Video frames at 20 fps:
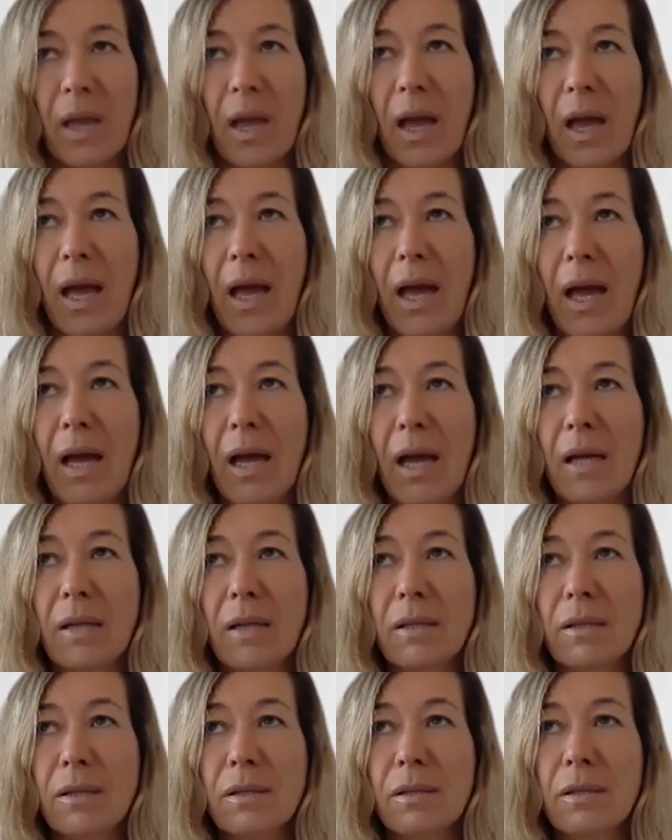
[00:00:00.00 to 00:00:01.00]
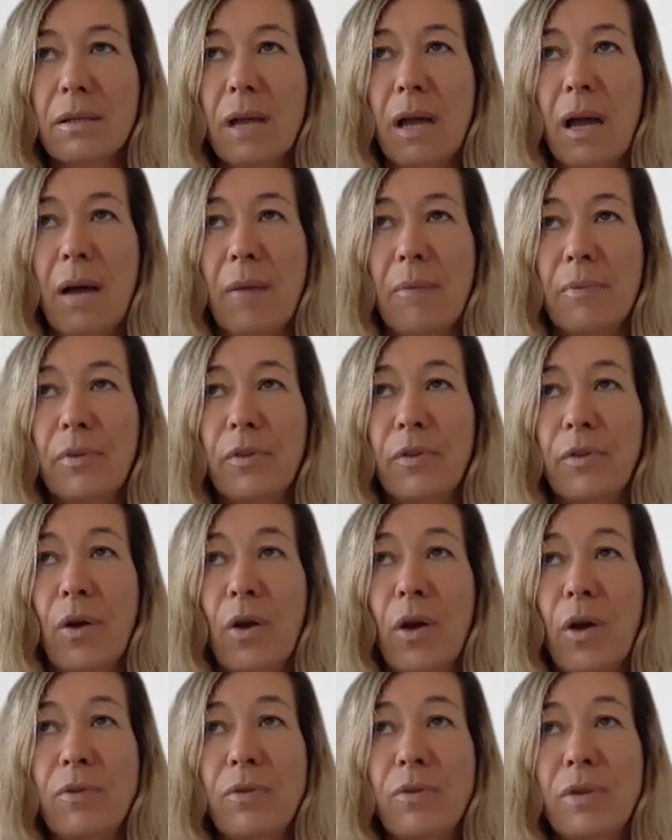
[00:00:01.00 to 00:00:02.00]
And so
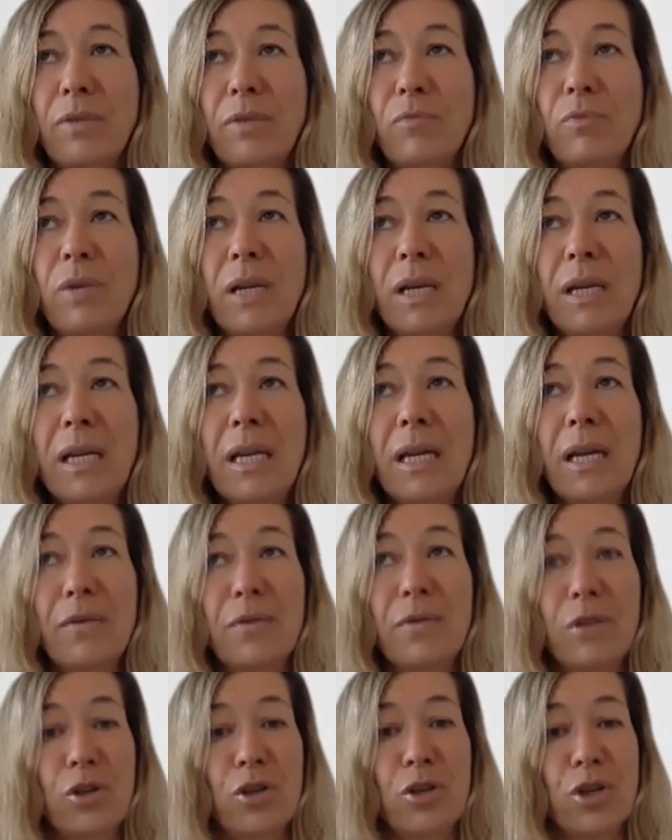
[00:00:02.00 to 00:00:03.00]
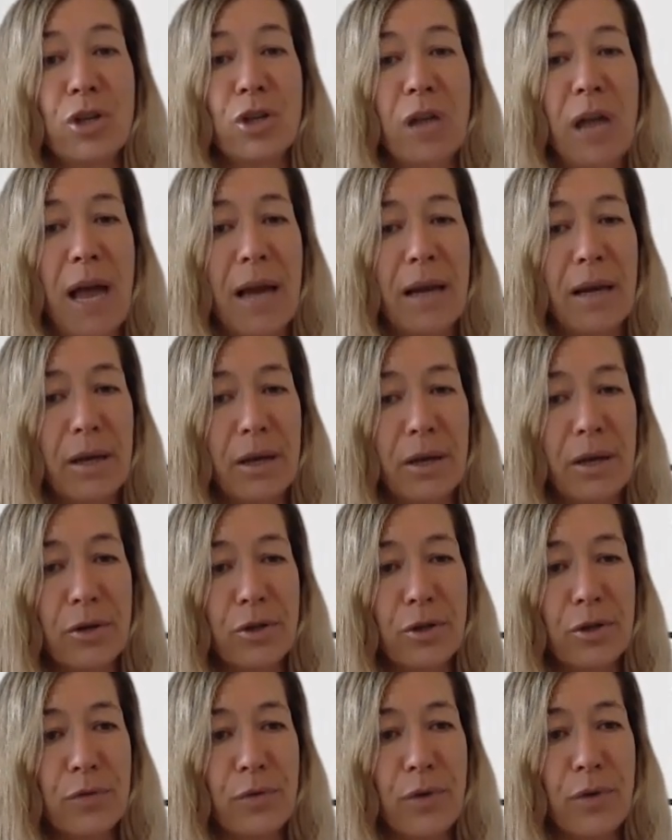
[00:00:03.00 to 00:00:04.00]
it really gives a
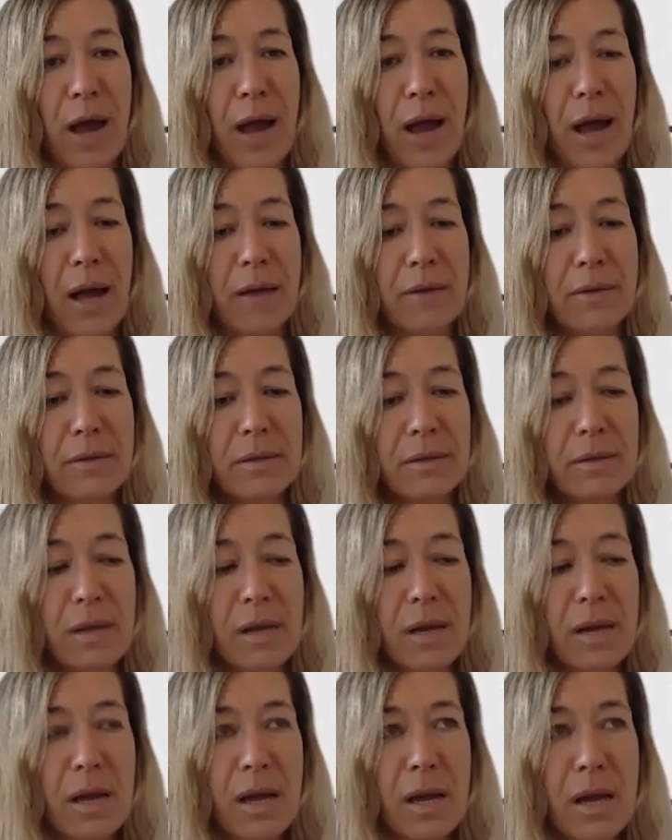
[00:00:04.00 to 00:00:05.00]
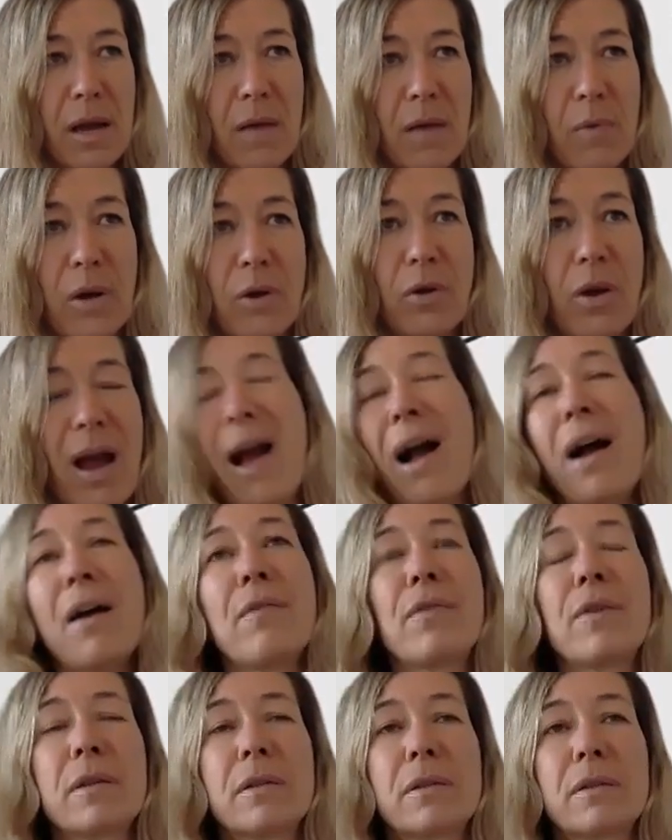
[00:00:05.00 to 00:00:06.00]
challenge for us when you
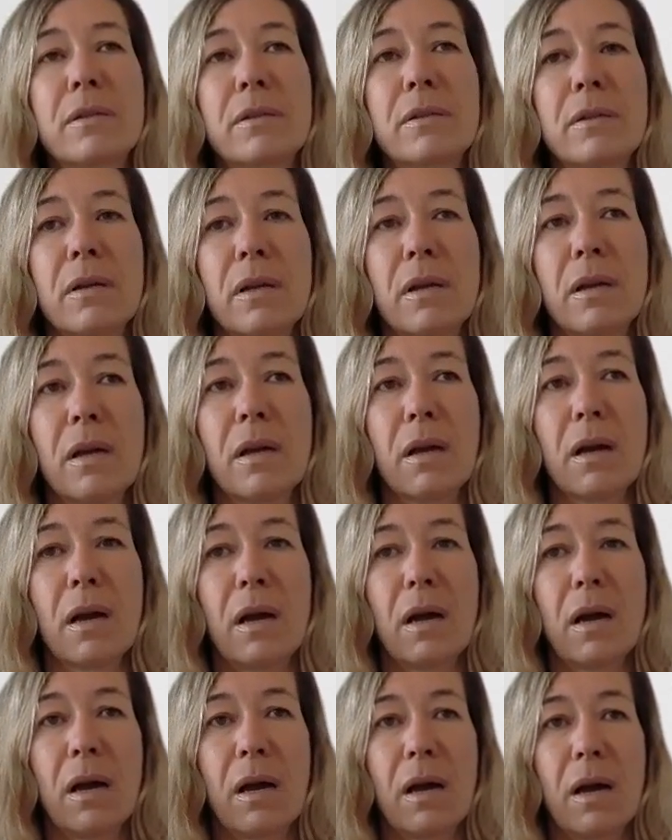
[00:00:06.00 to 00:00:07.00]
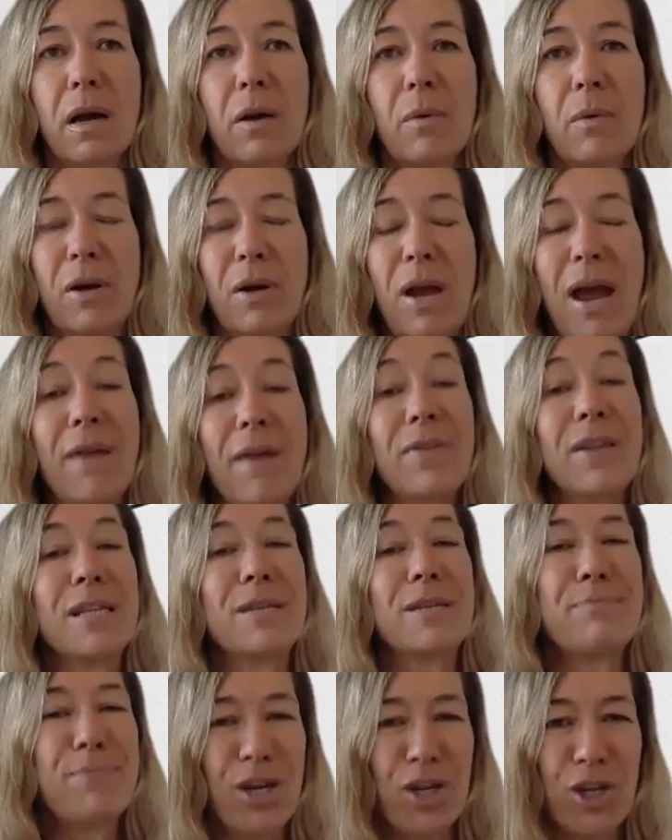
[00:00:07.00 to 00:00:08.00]
have this
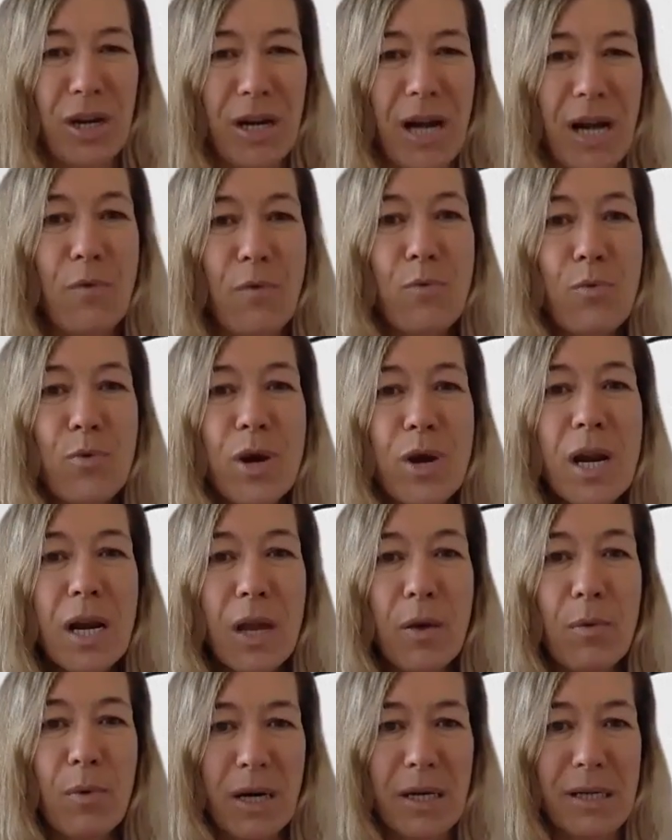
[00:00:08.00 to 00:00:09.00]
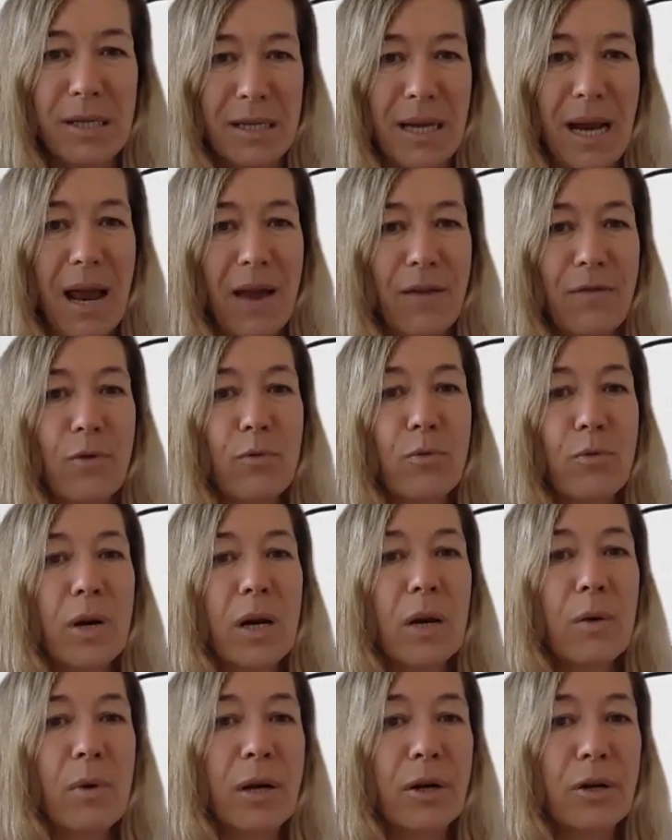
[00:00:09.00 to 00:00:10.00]
mission. I really want to save, I
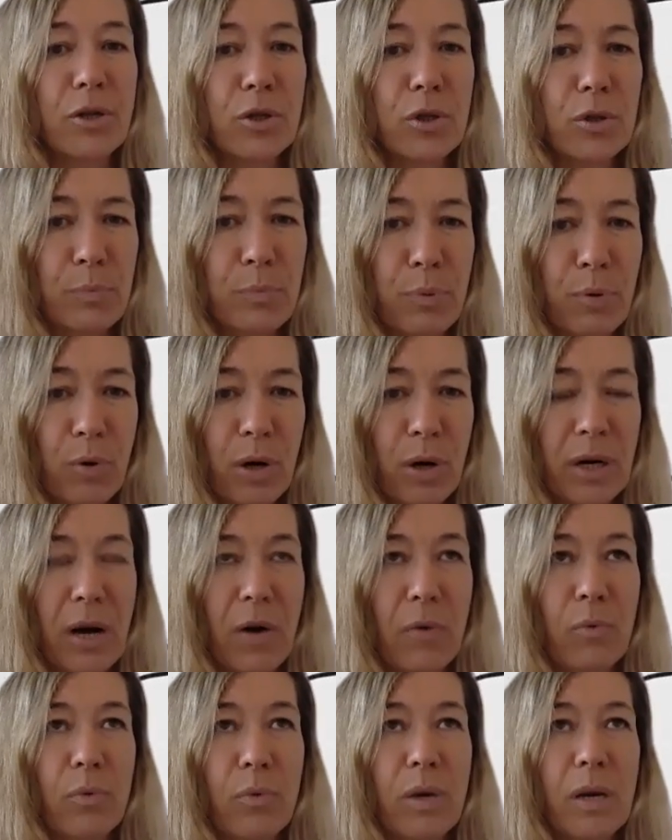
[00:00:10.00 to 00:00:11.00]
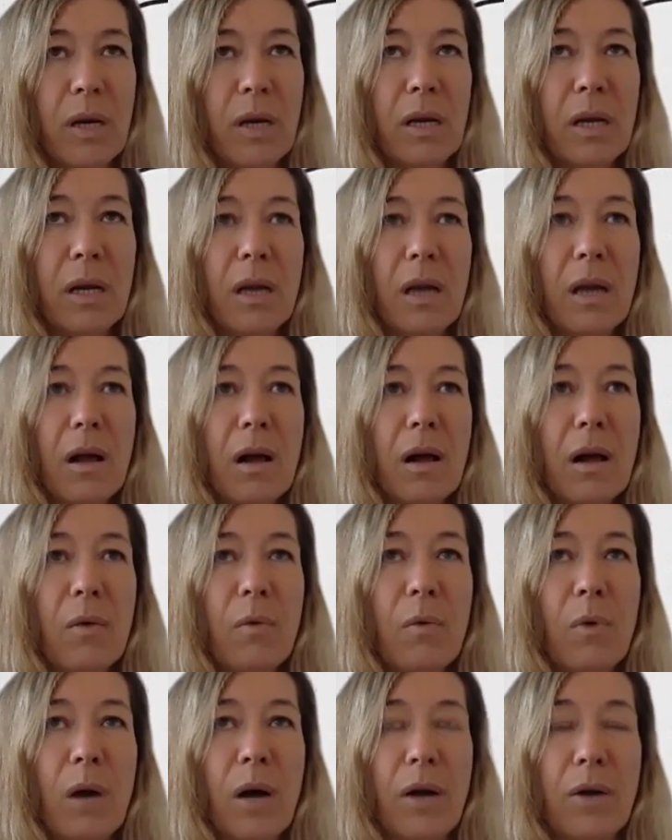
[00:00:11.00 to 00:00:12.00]
really want to support, I really
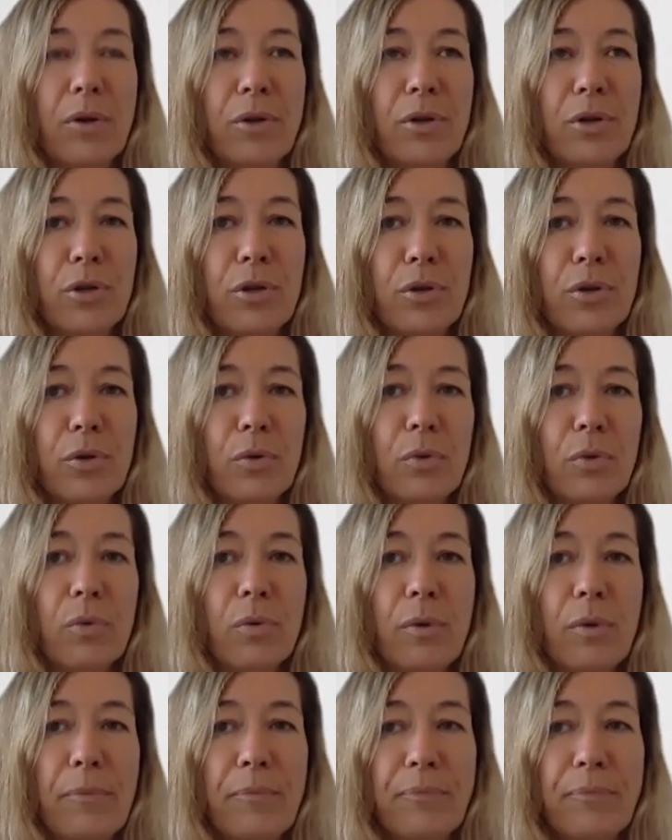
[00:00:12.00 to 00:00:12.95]
want to